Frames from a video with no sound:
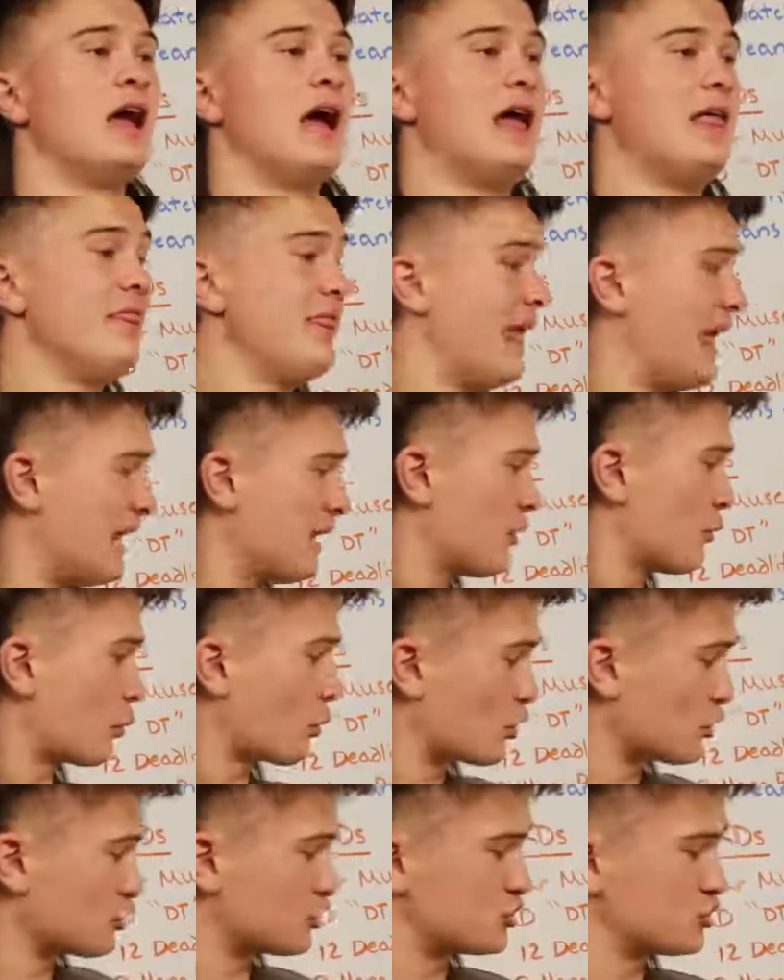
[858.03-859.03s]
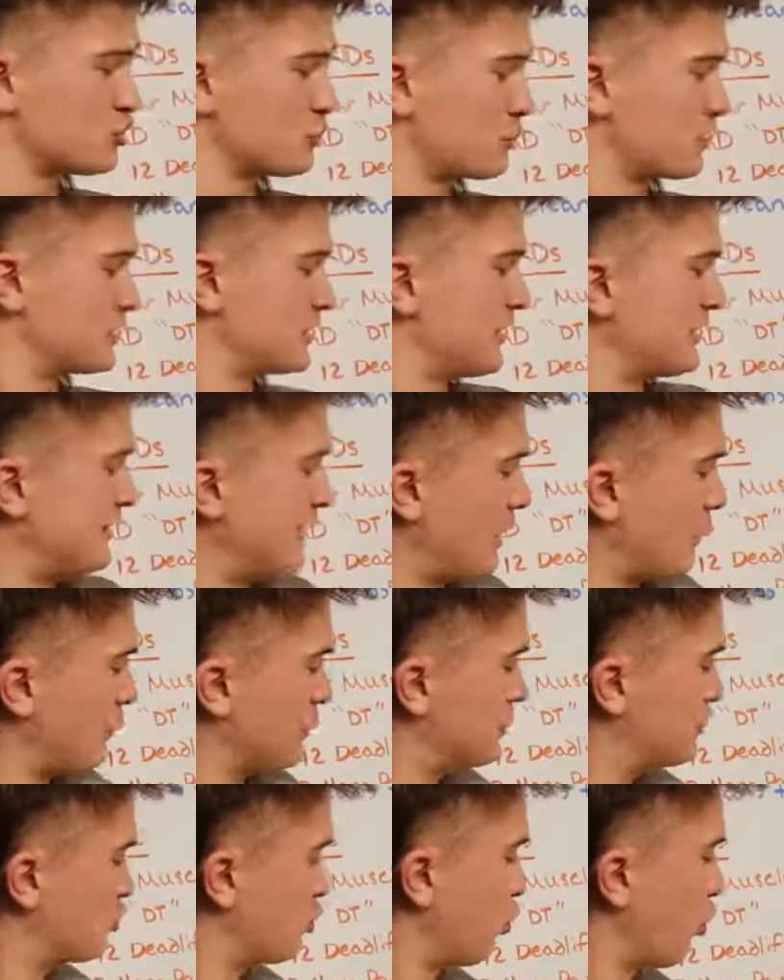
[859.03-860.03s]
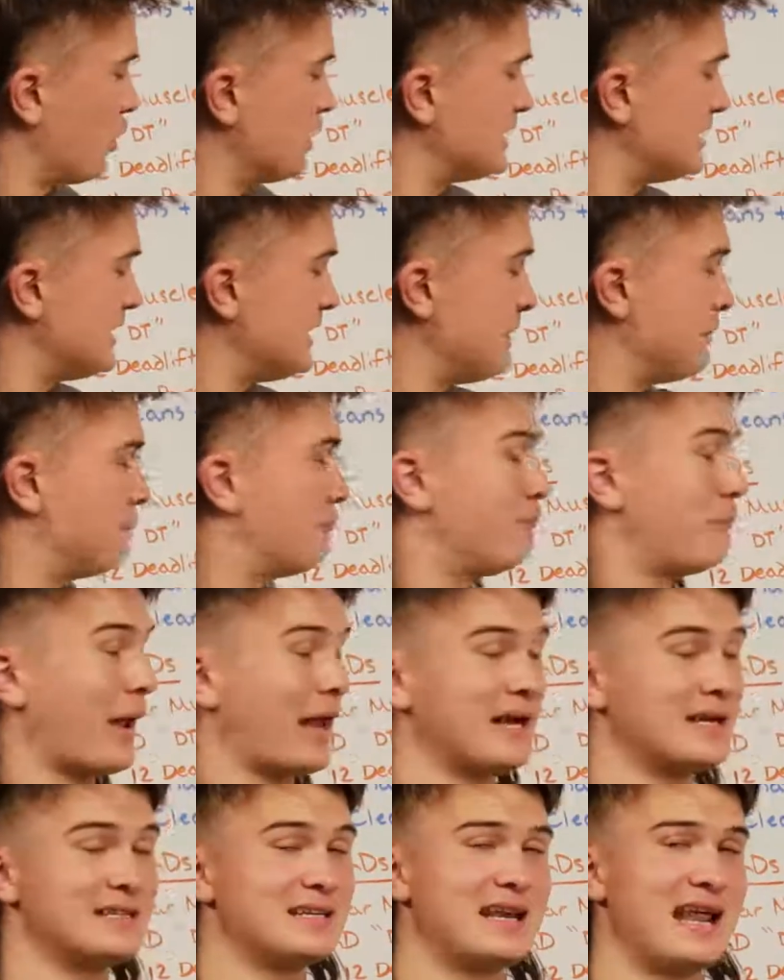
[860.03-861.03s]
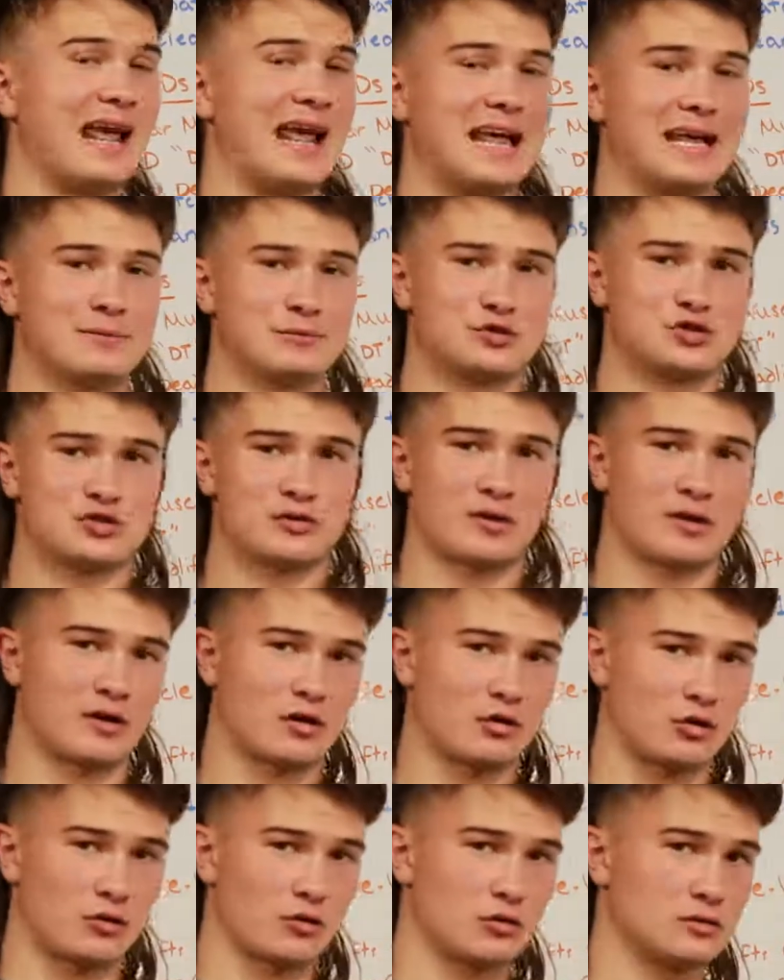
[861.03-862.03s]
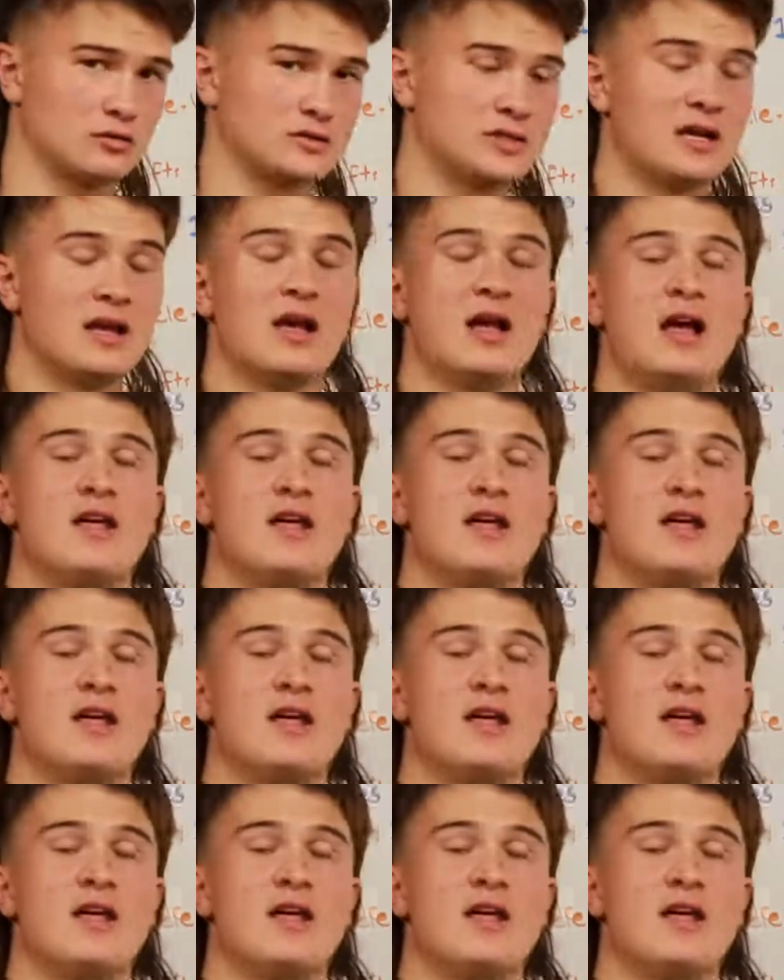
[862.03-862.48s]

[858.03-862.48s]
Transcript: And then we're going to superset that with 20 banded hamstring curls.